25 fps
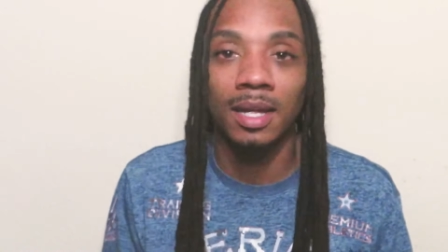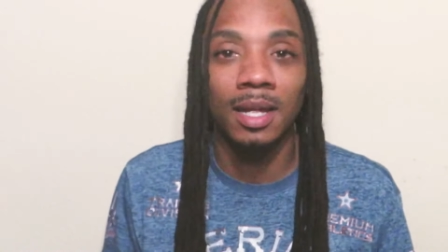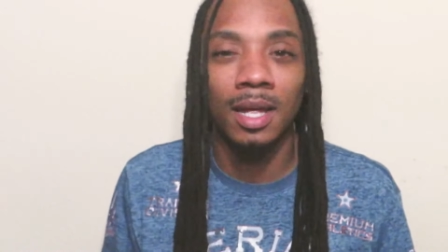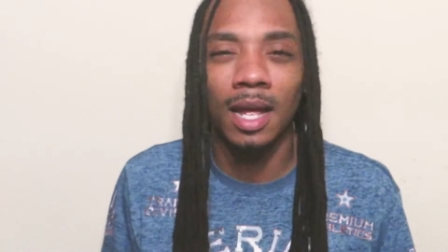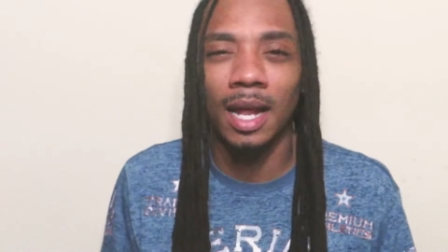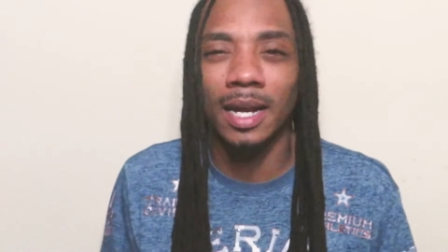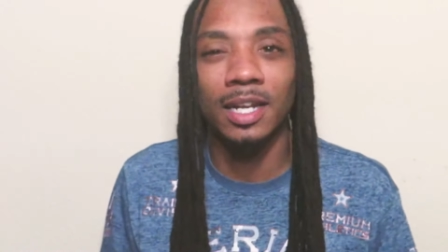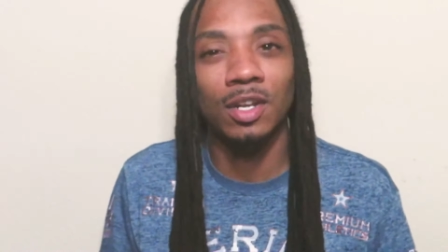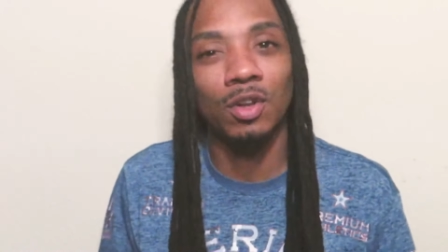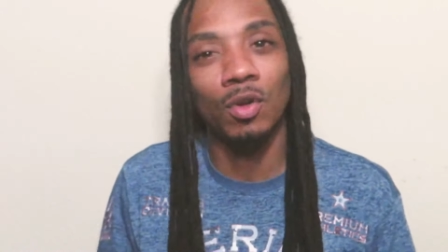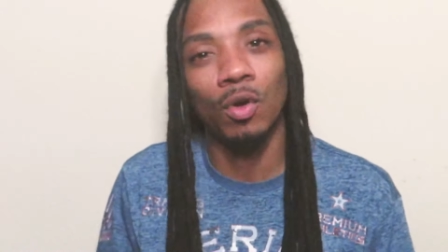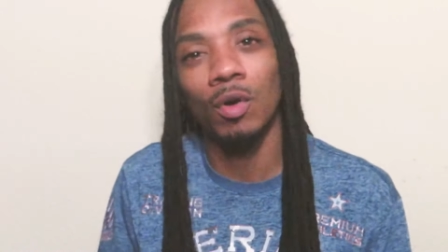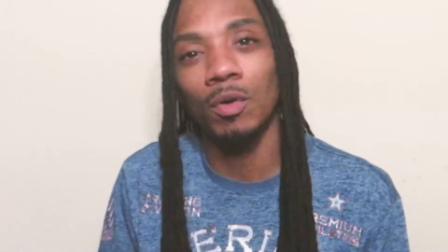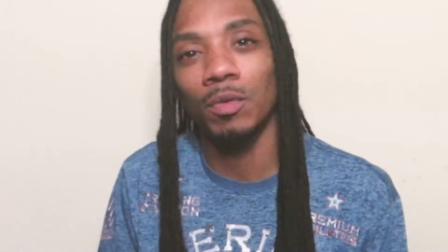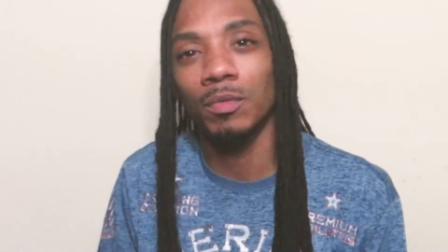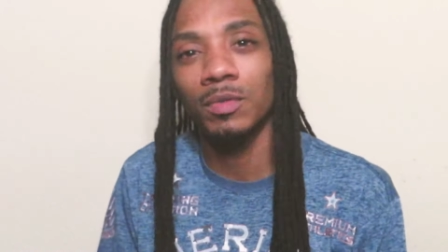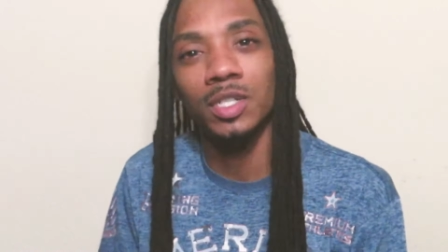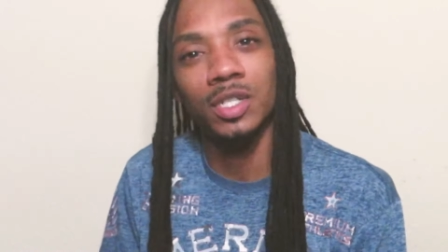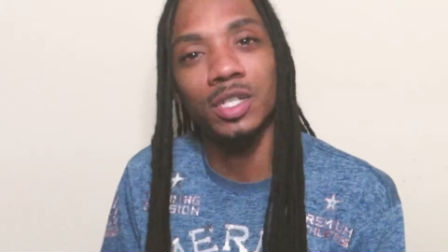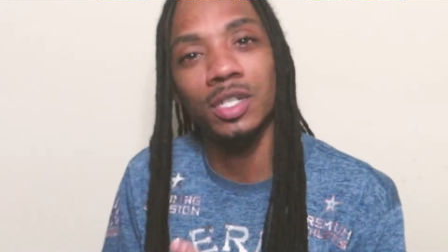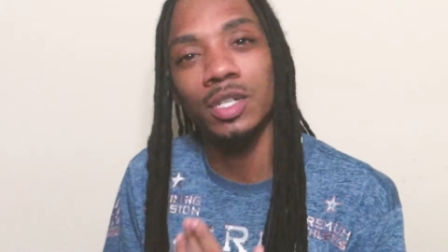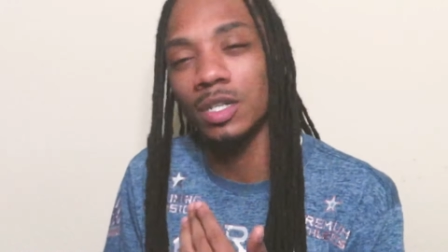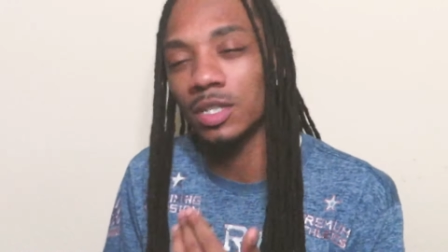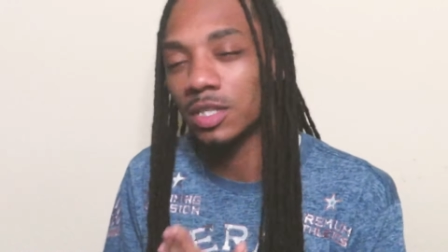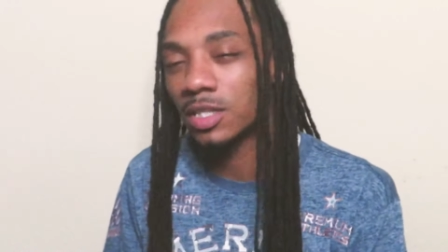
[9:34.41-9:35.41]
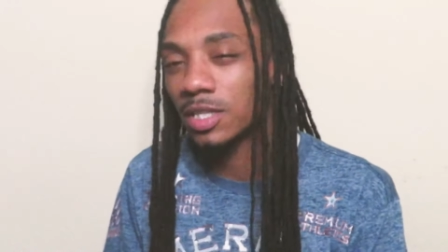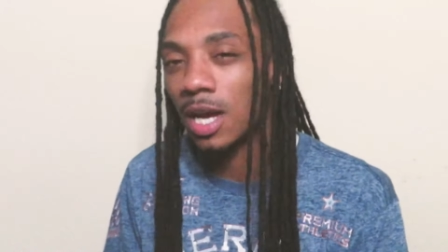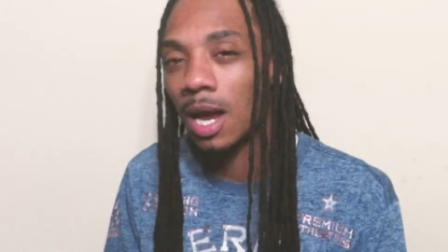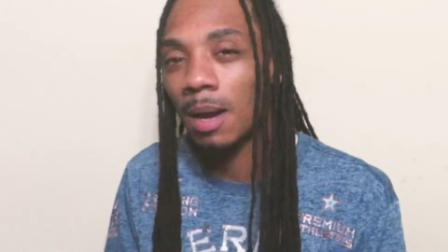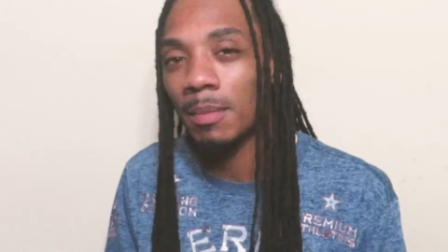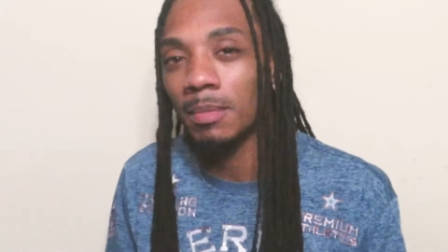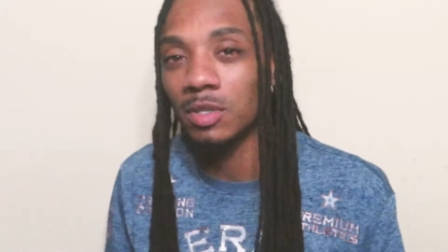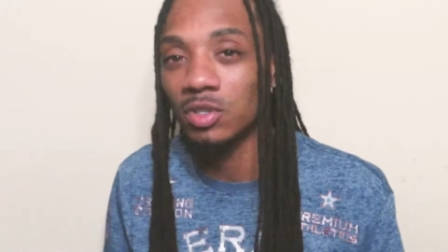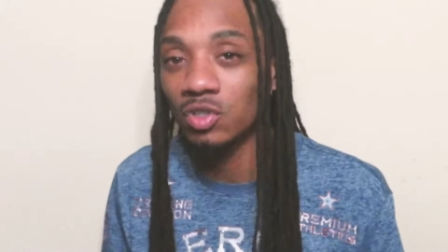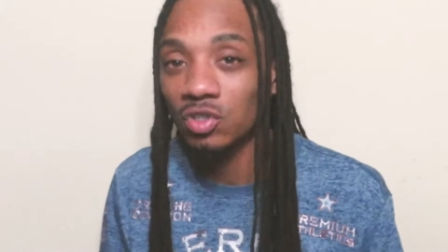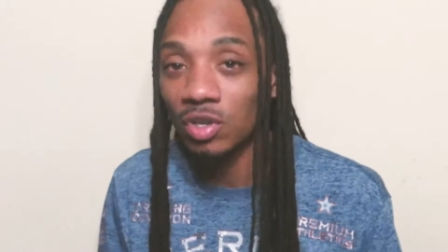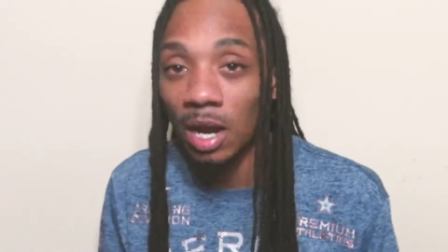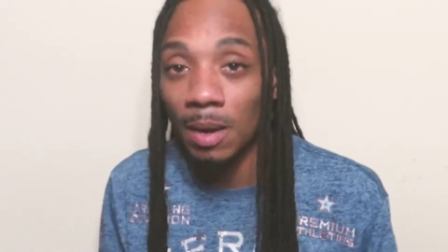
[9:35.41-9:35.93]
I didn't know a good time
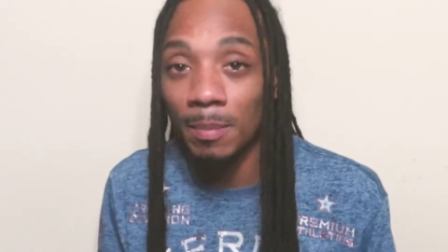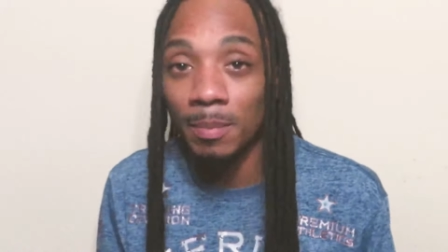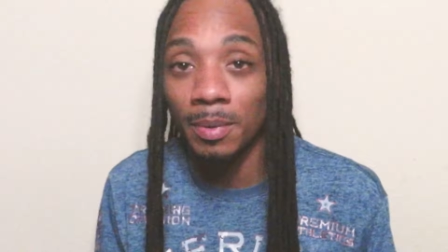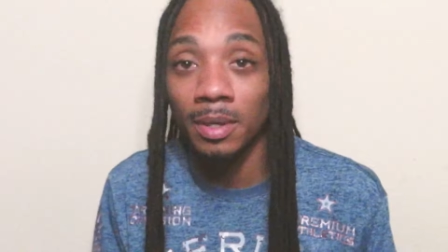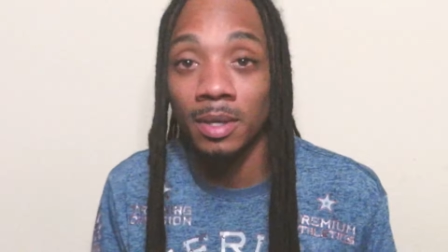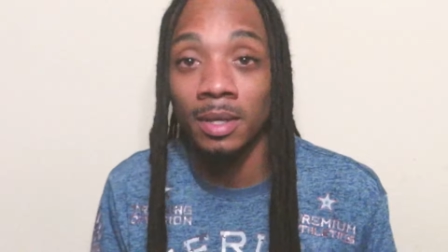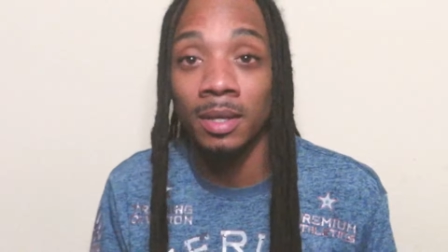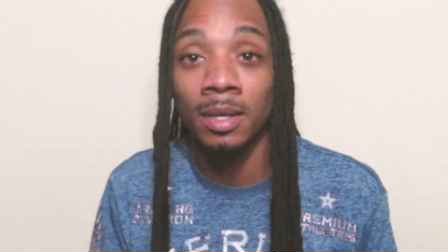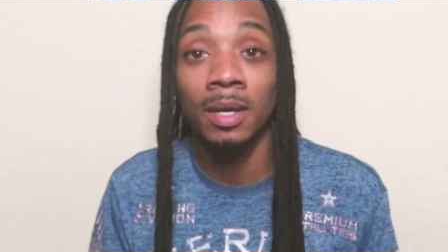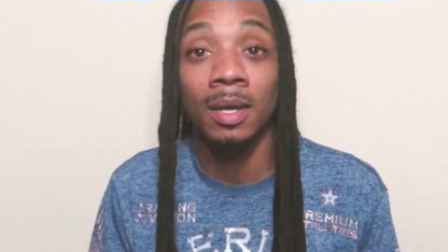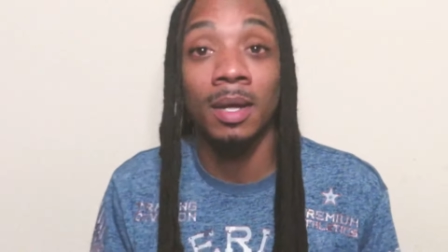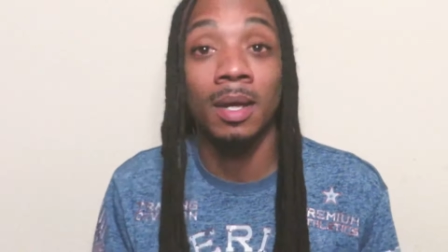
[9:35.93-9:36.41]
to drop it.